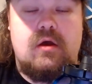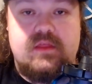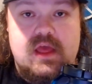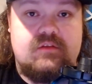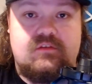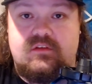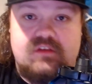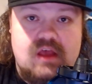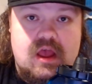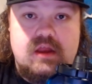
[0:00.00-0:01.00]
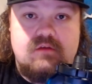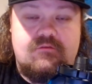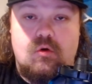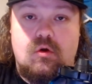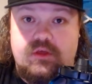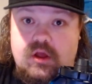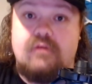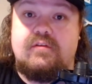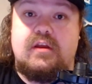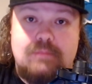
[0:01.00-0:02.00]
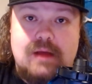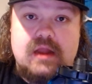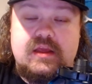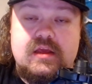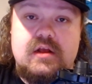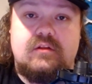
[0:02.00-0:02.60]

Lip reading: and that is a sign for the governing body